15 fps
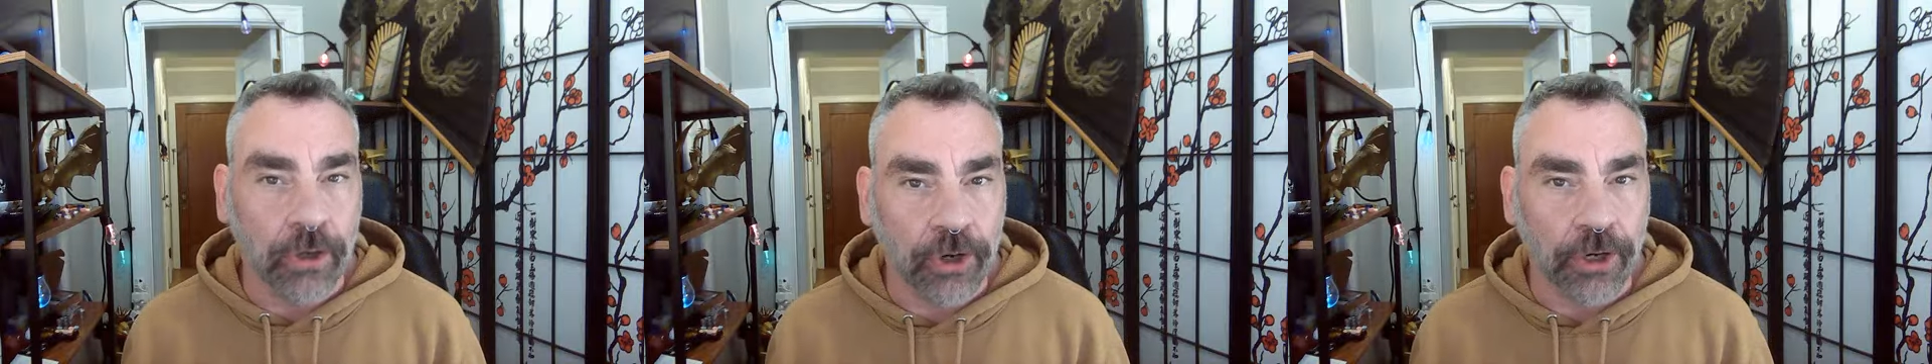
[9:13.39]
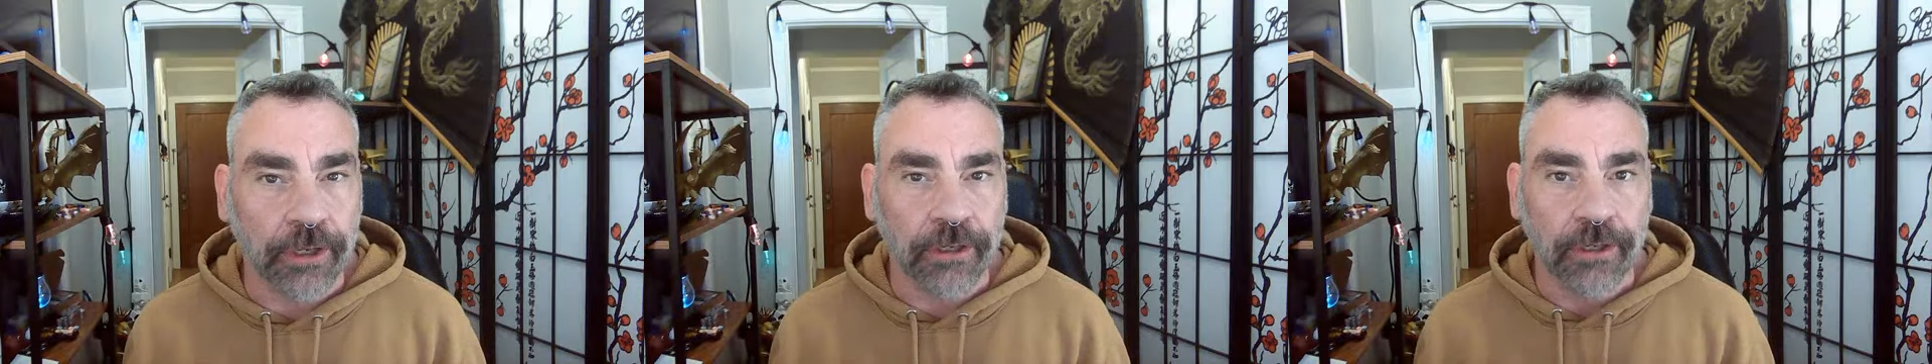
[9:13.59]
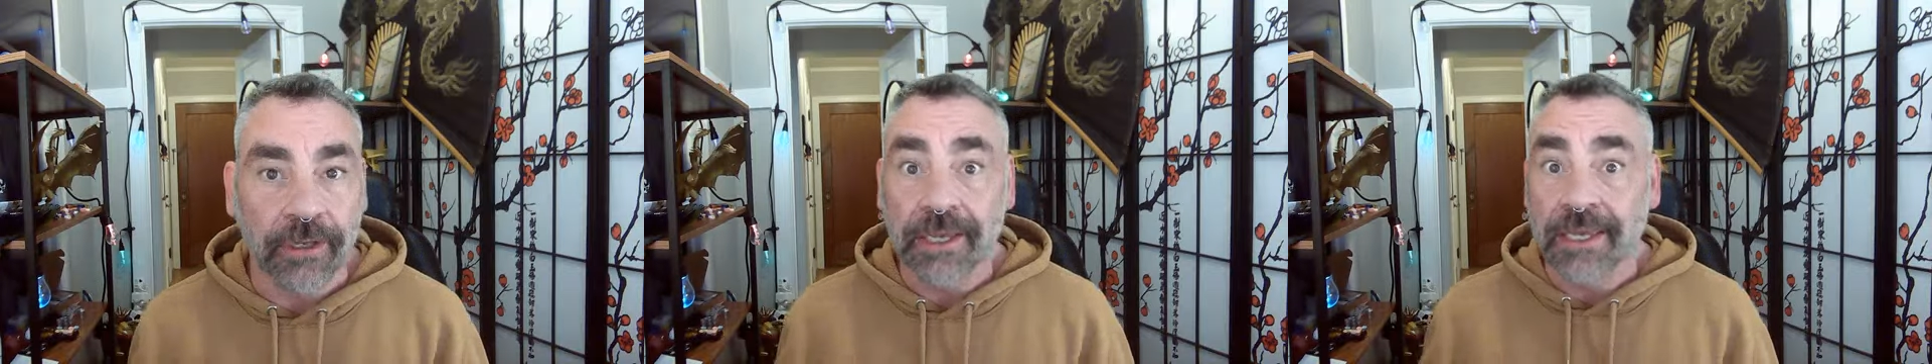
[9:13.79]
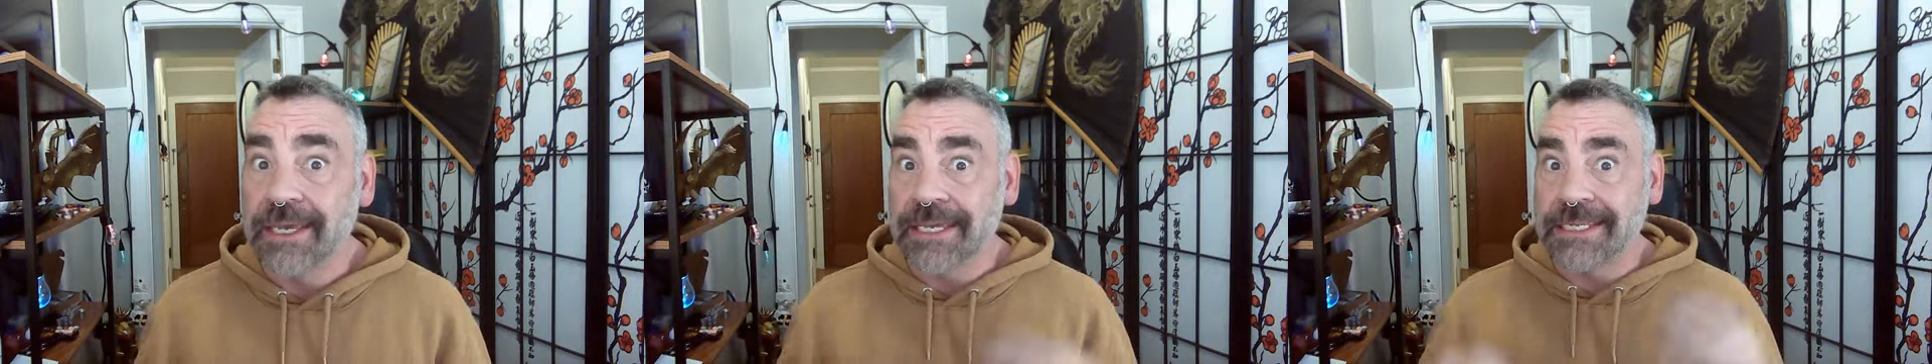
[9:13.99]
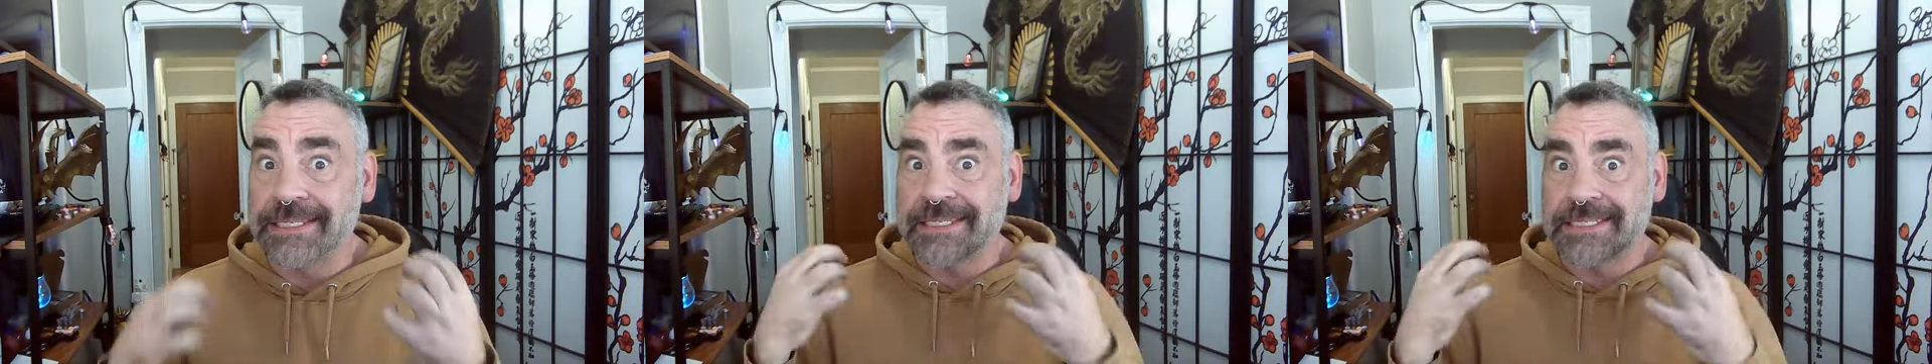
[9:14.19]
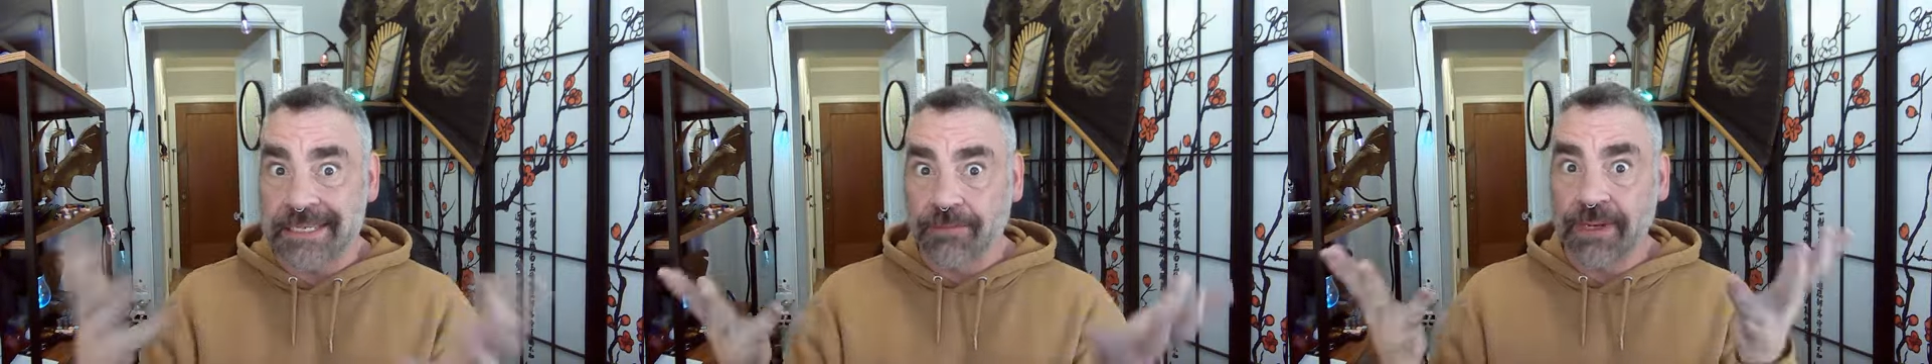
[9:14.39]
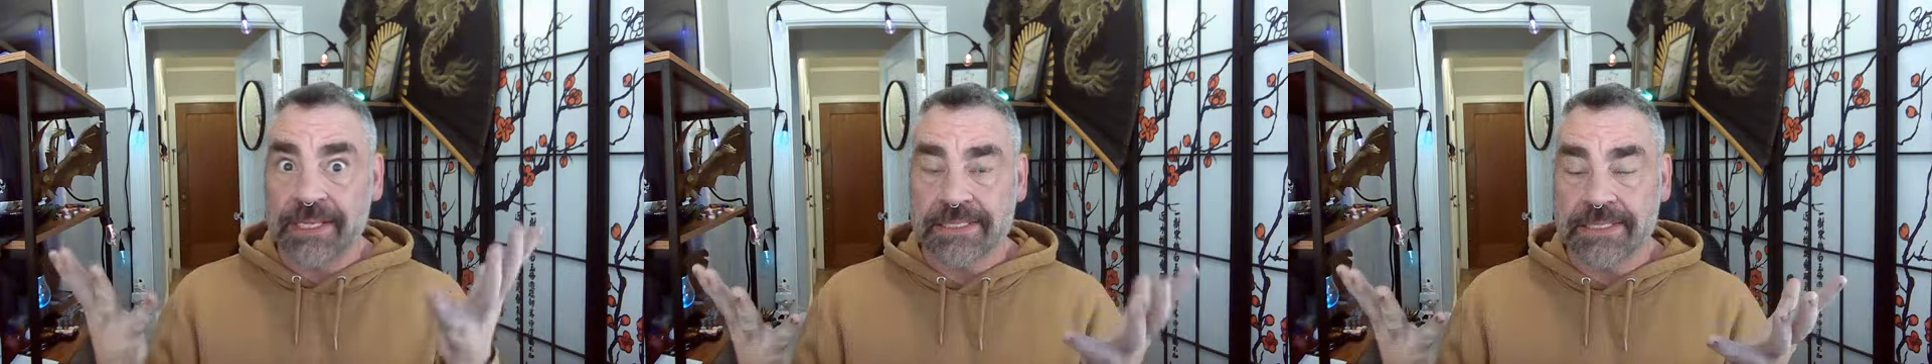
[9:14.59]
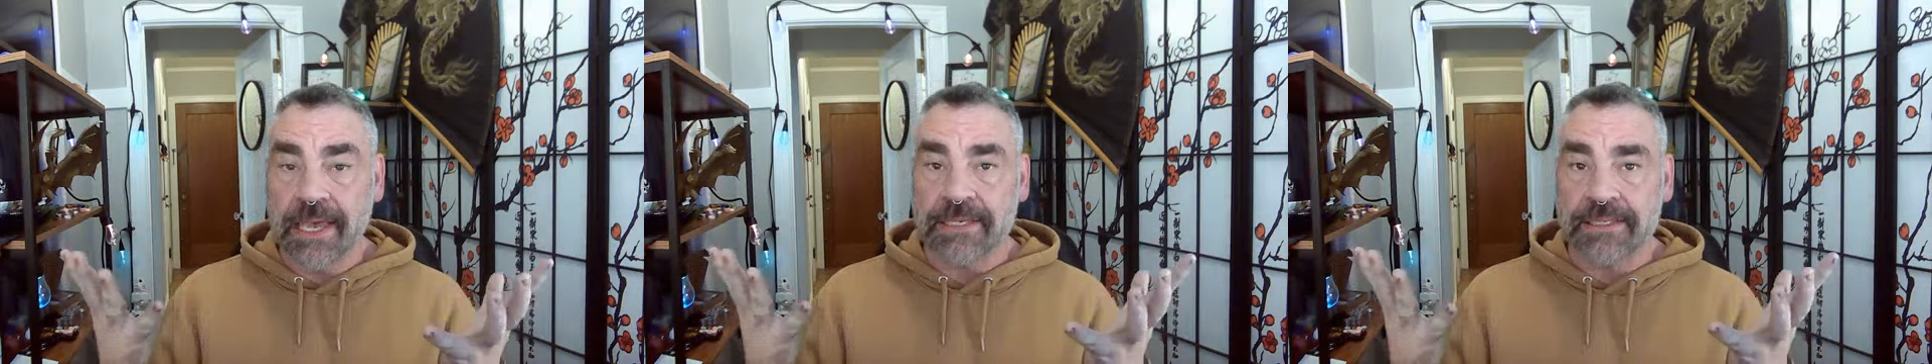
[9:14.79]
hook, and see what it
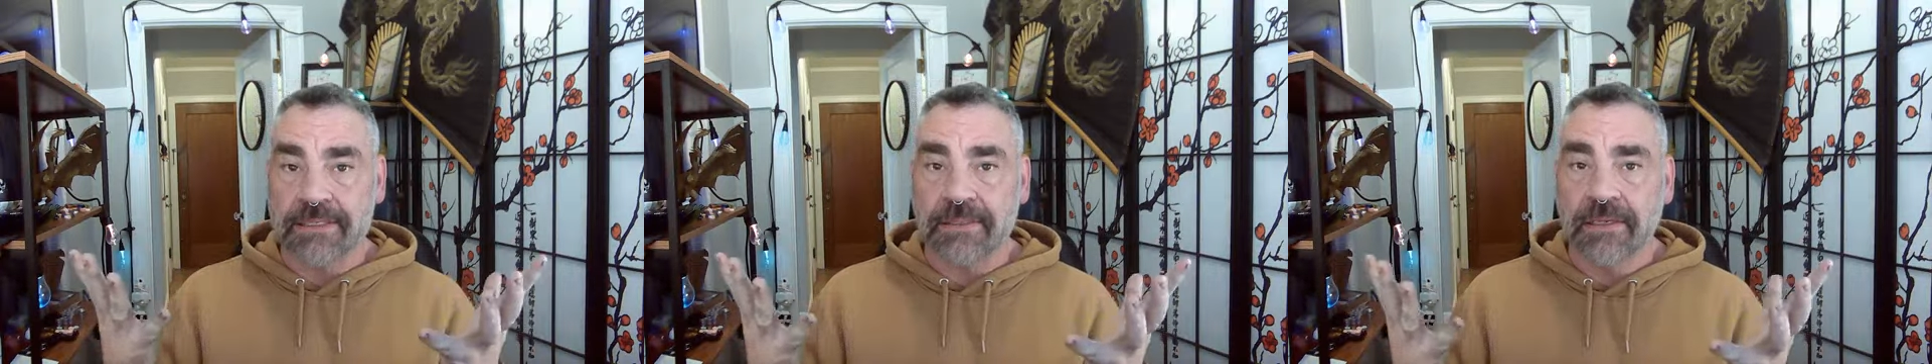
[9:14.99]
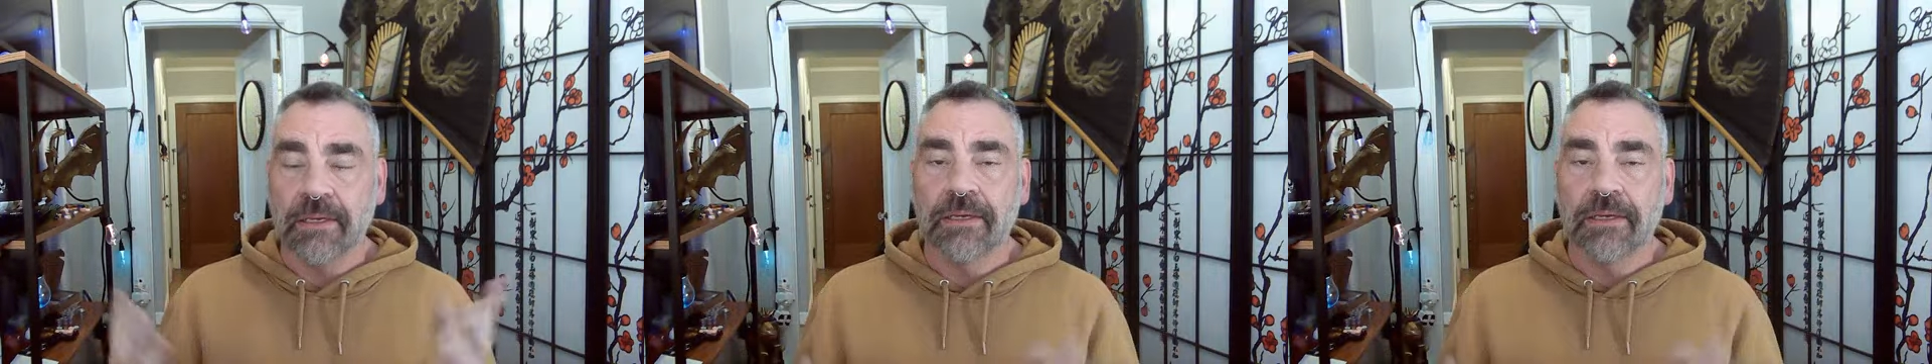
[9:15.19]
says.